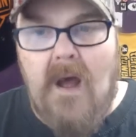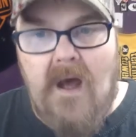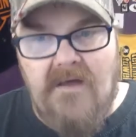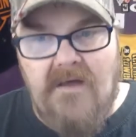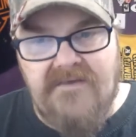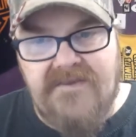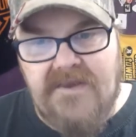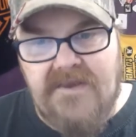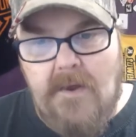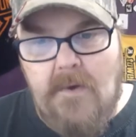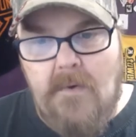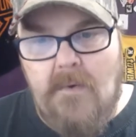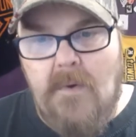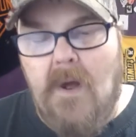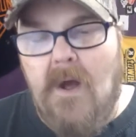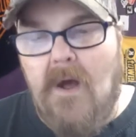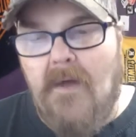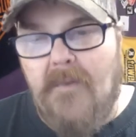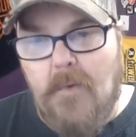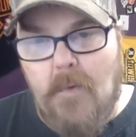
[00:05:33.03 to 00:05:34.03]
Also,
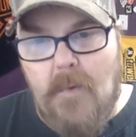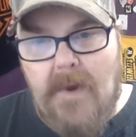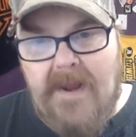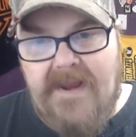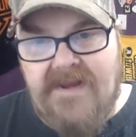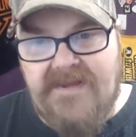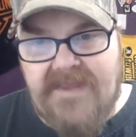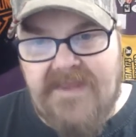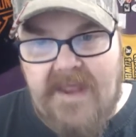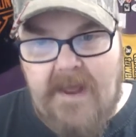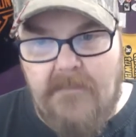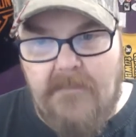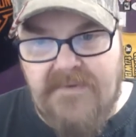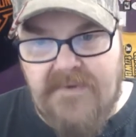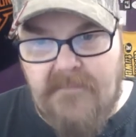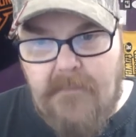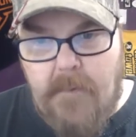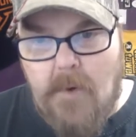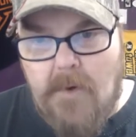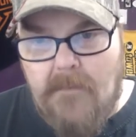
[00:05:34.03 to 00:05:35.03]
other ways to help
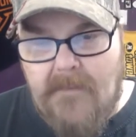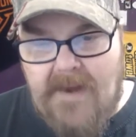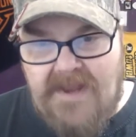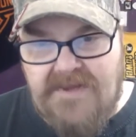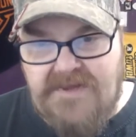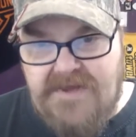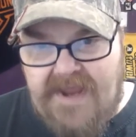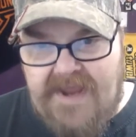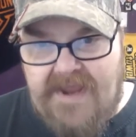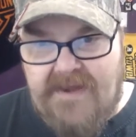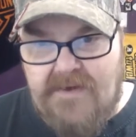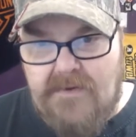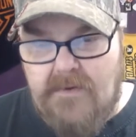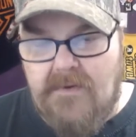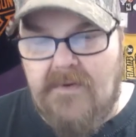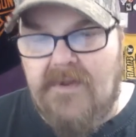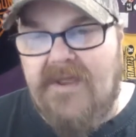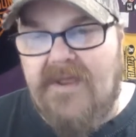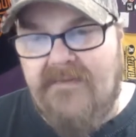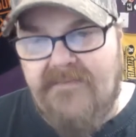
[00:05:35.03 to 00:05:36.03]
support my
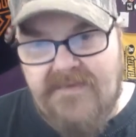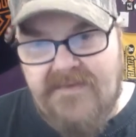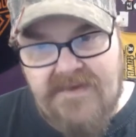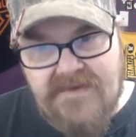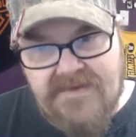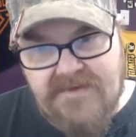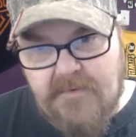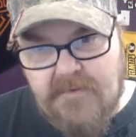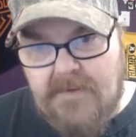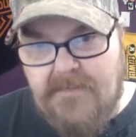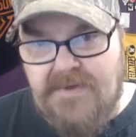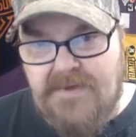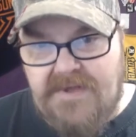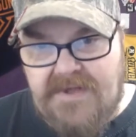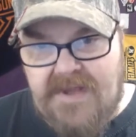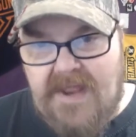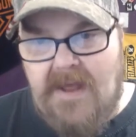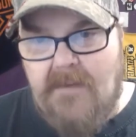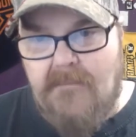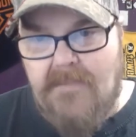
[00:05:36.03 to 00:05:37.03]
channel in the description
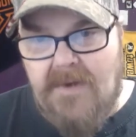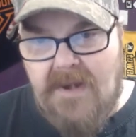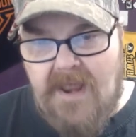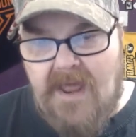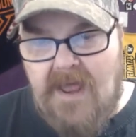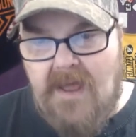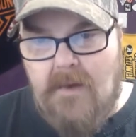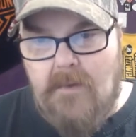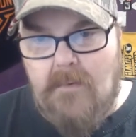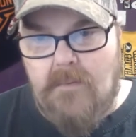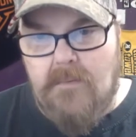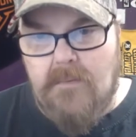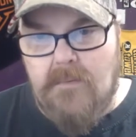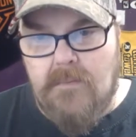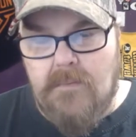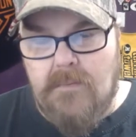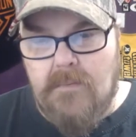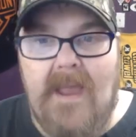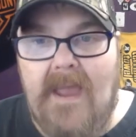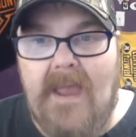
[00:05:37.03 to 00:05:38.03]
down below.
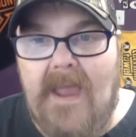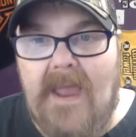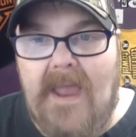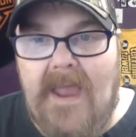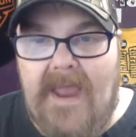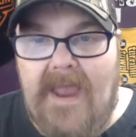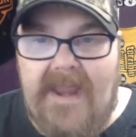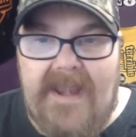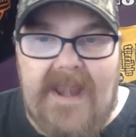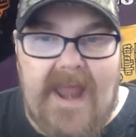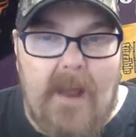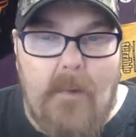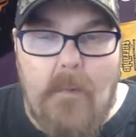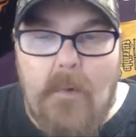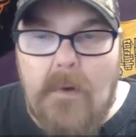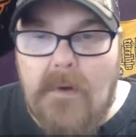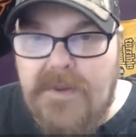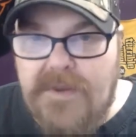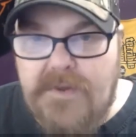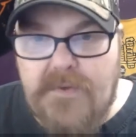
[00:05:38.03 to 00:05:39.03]
And I
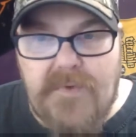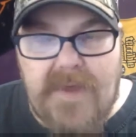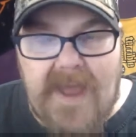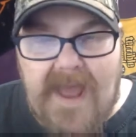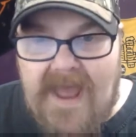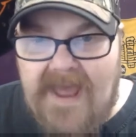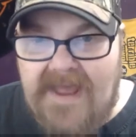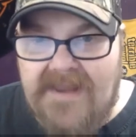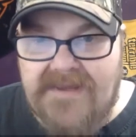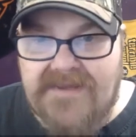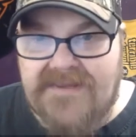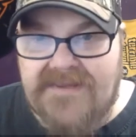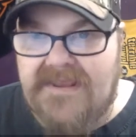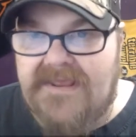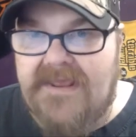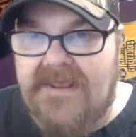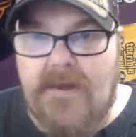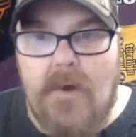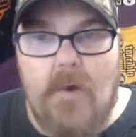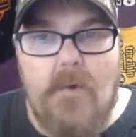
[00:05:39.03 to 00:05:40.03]
want you guys to
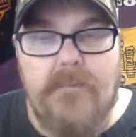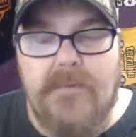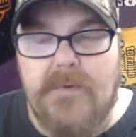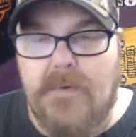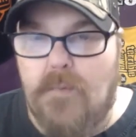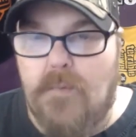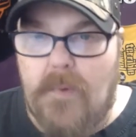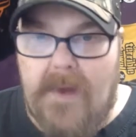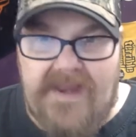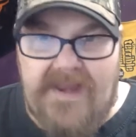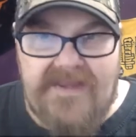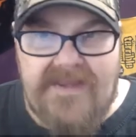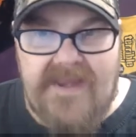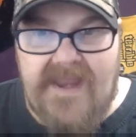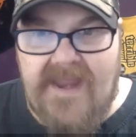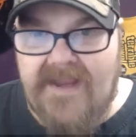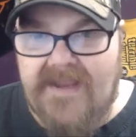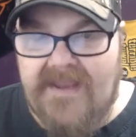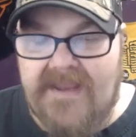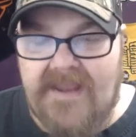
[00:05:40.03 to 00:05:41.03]
get over to
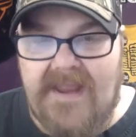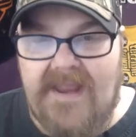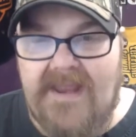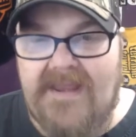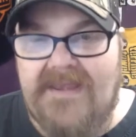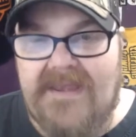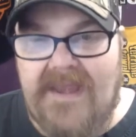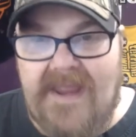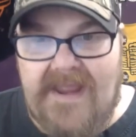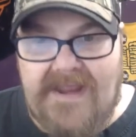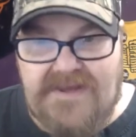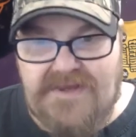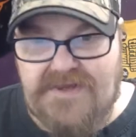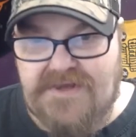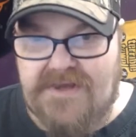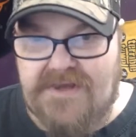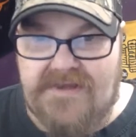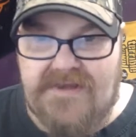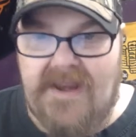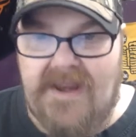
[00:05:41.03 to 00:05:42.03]

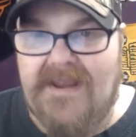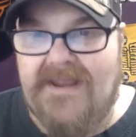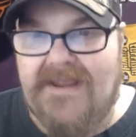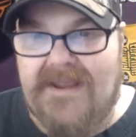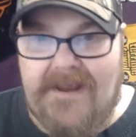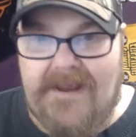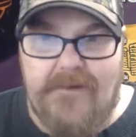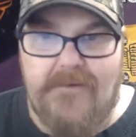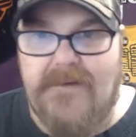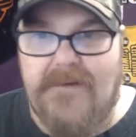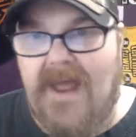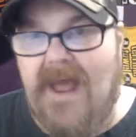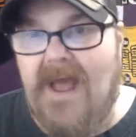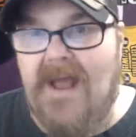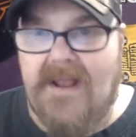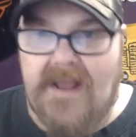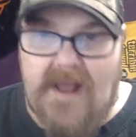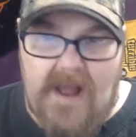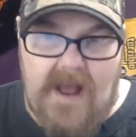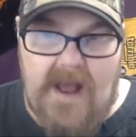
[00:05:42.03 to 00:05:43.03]

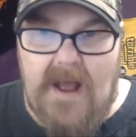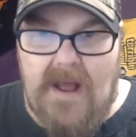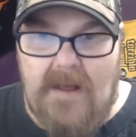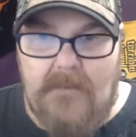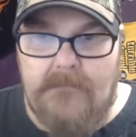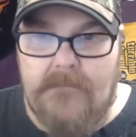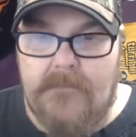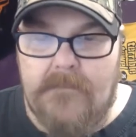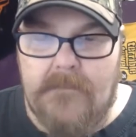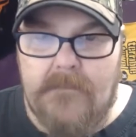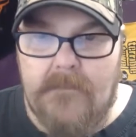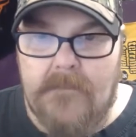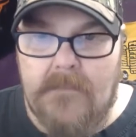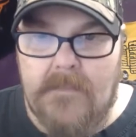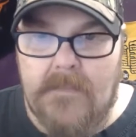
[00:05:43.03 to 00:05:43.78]
RedneckNationGear.com